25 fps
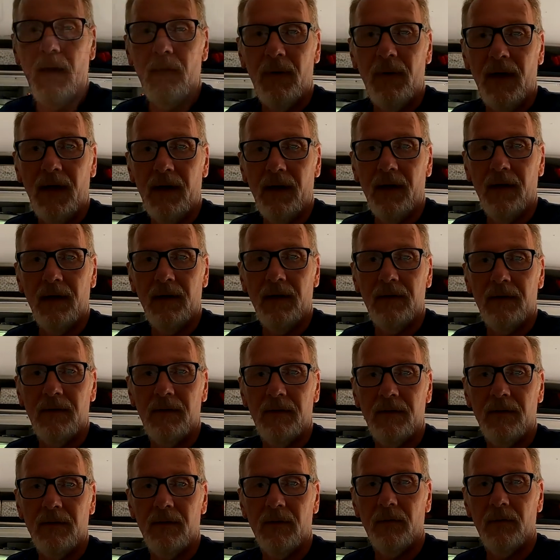I'm at a
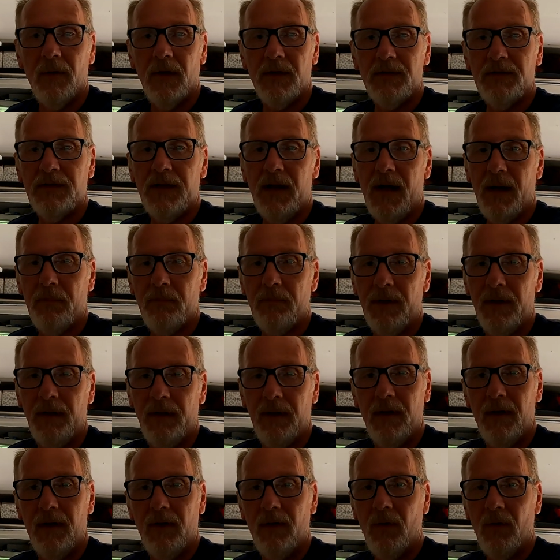rest stop
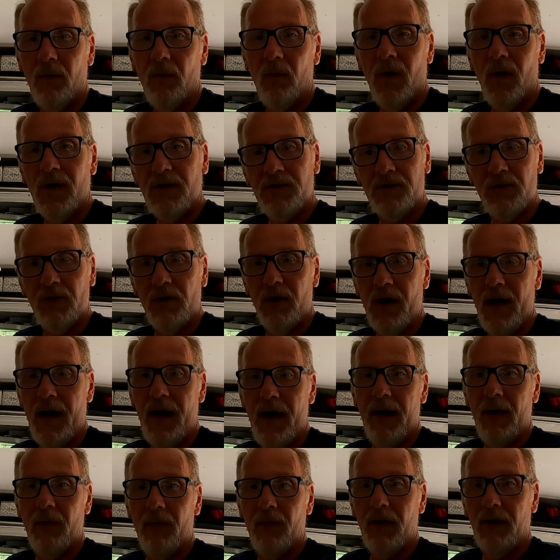in western
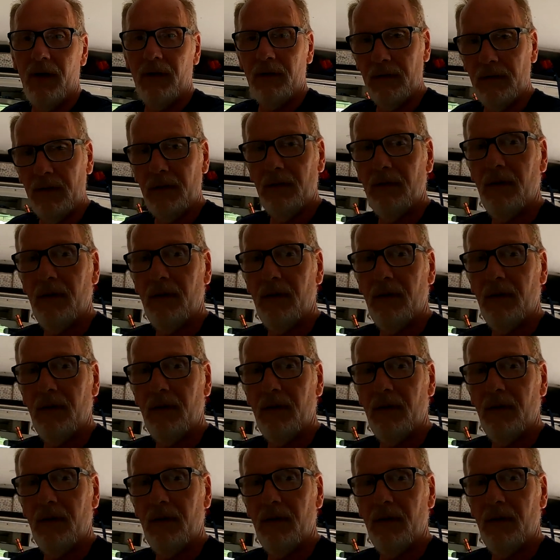Iowa,